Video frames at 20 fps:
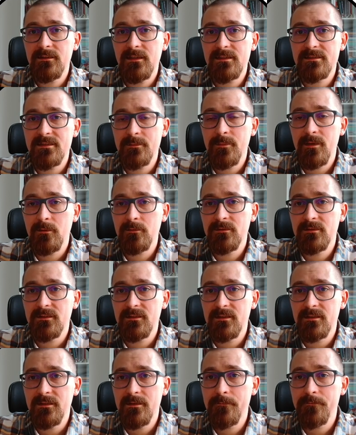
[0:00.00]
about
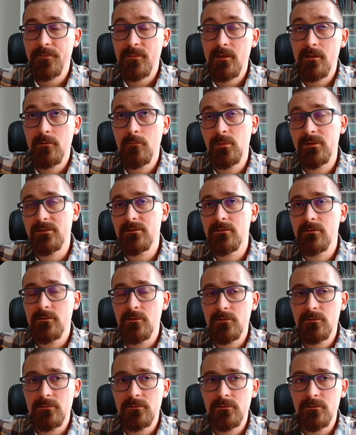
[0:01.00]
the
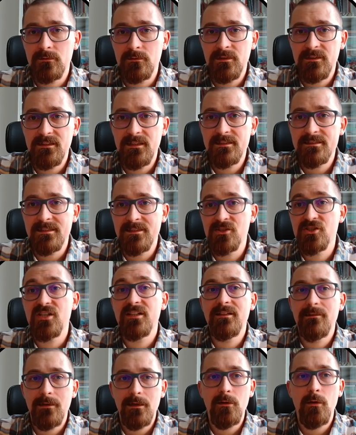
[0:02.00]
details and
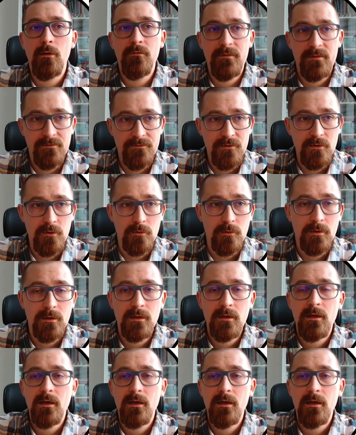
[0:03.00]
general overview